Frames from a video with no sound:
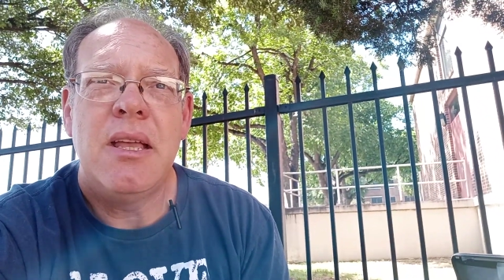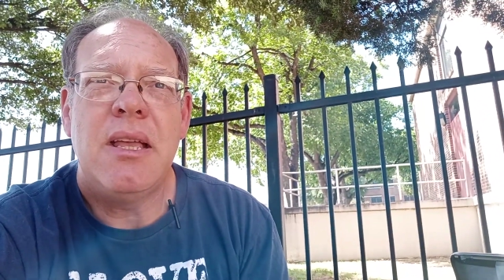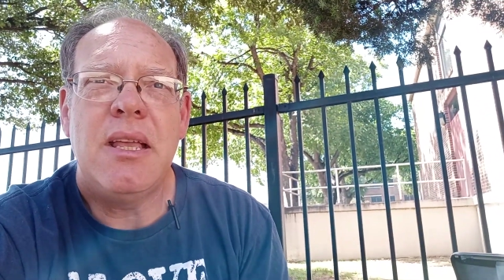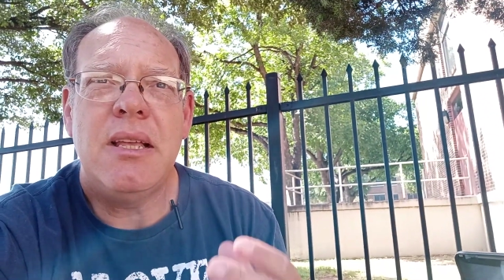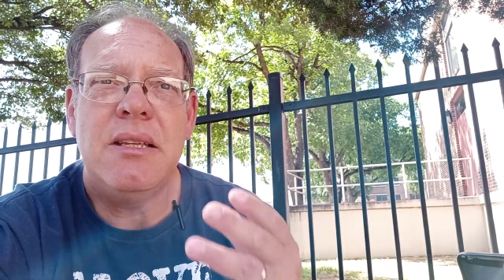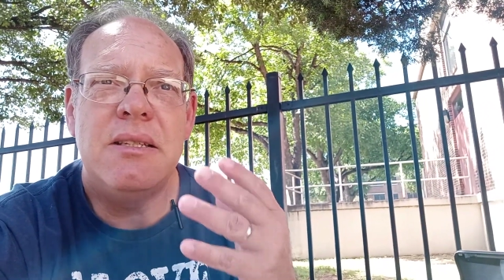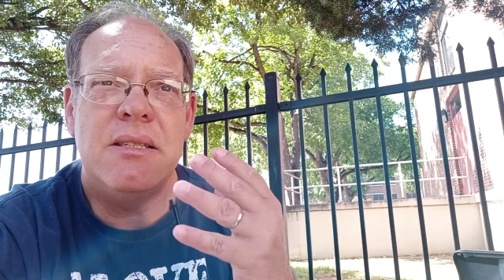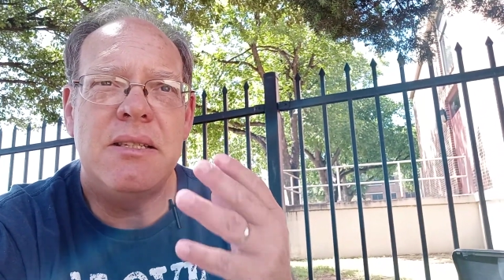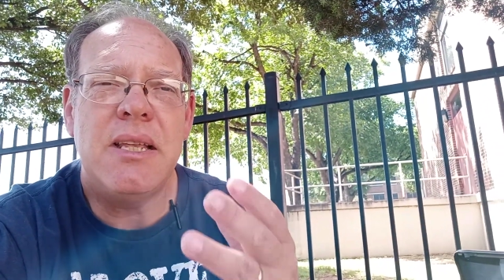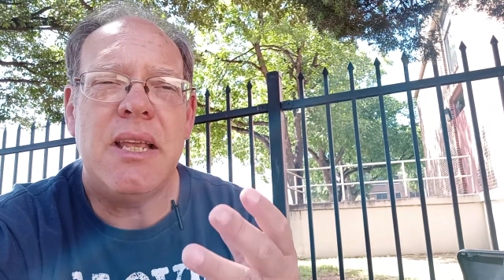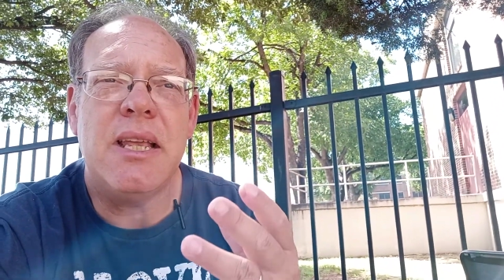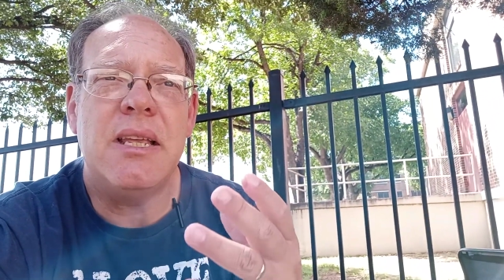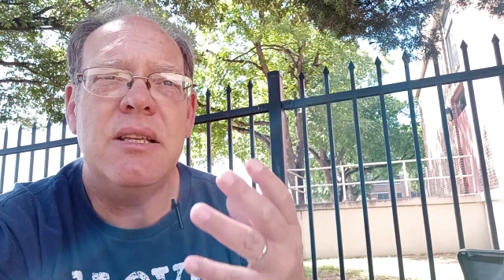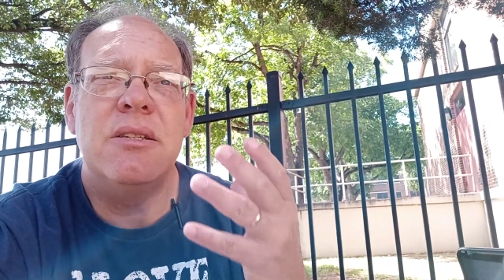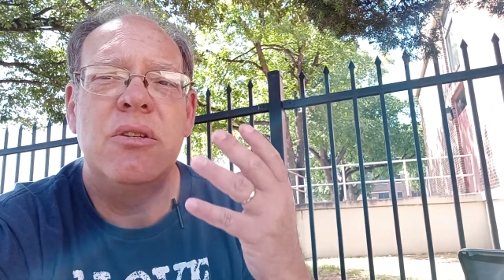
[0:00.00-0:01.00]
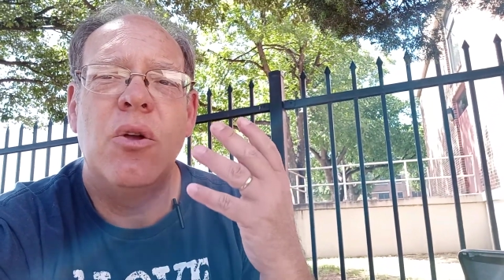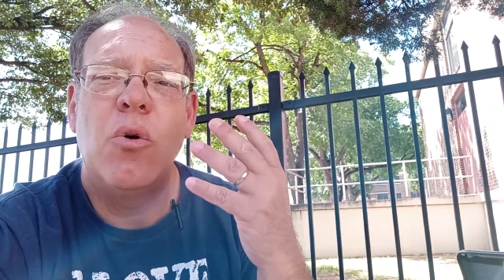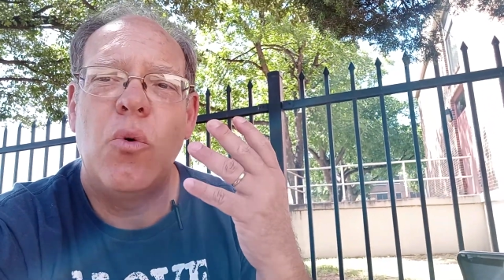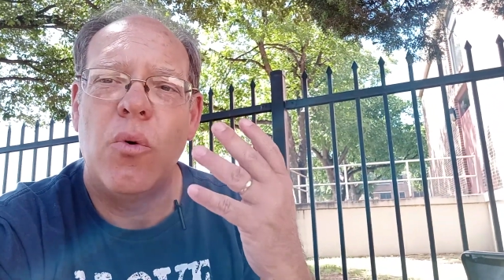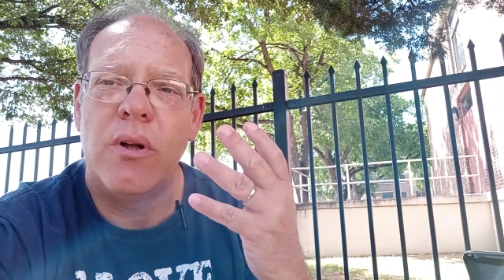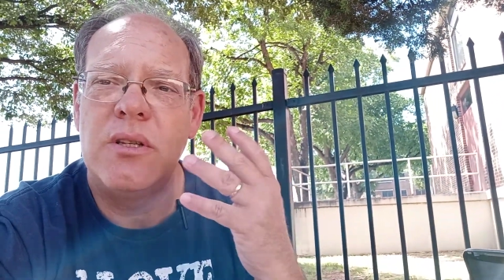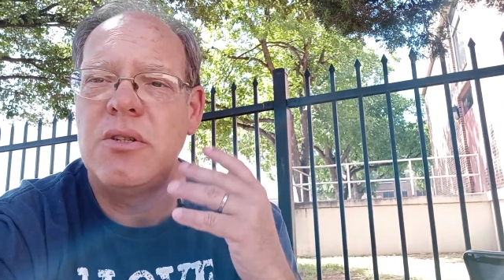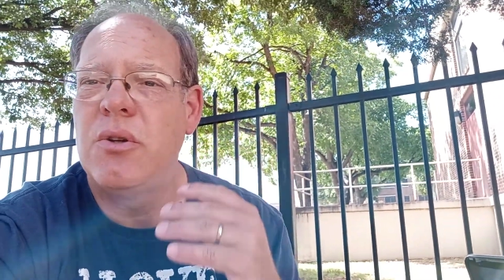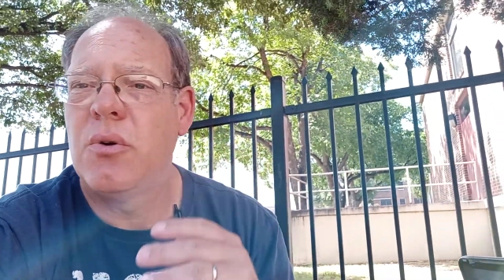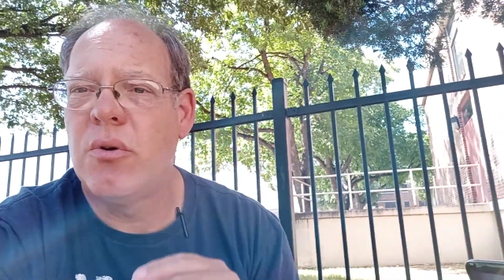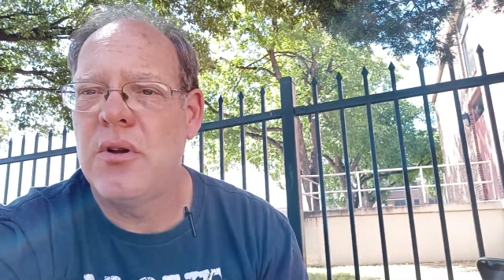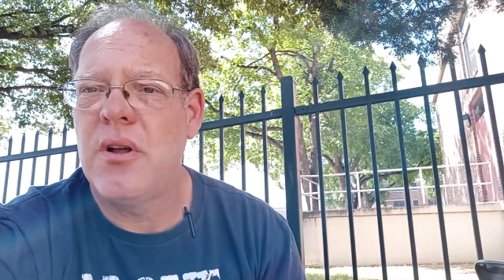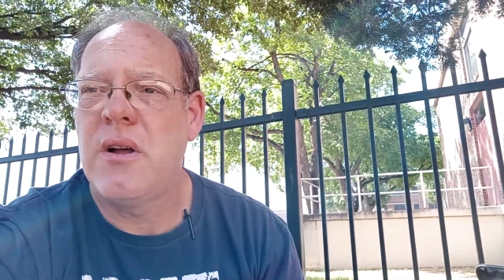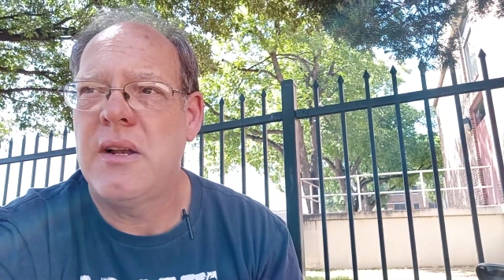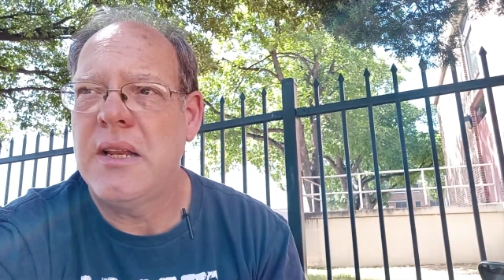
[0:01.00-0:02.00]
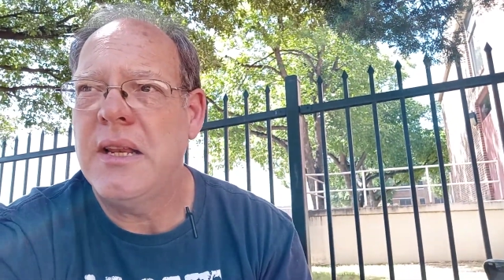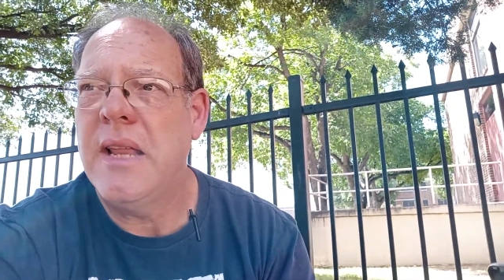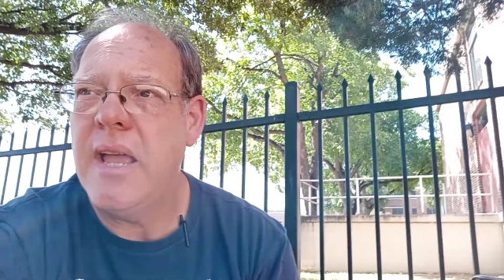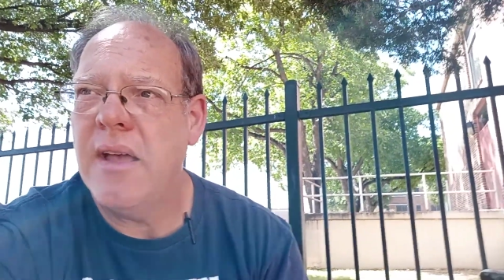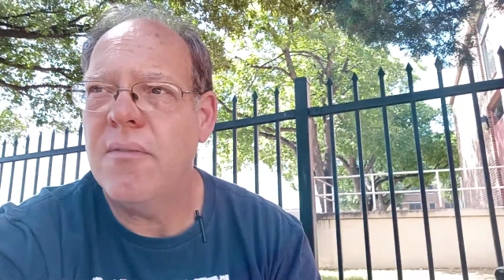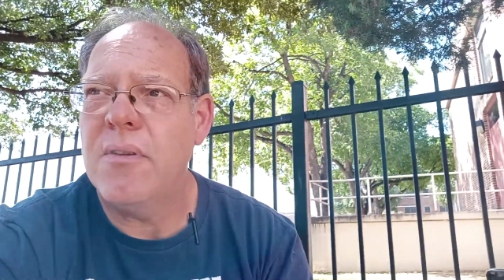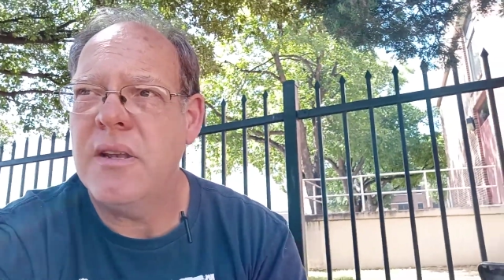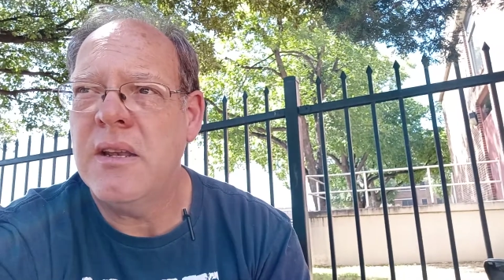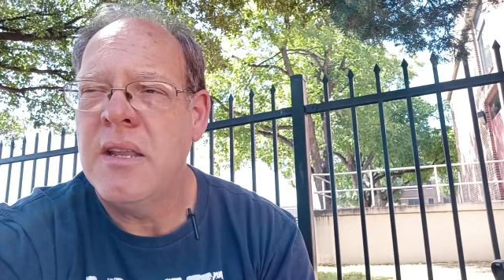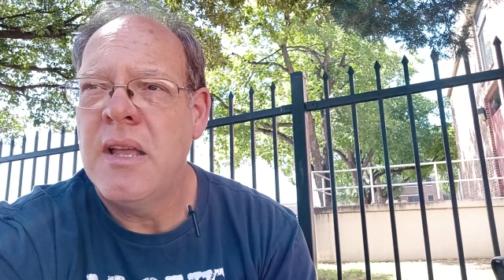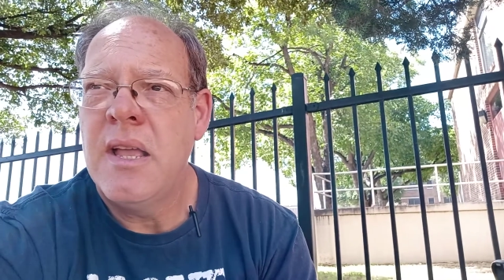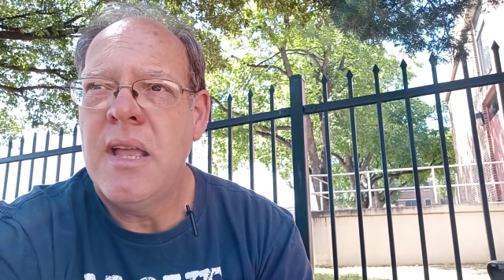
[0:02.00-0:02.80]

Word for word: He sees what's going on in heaven.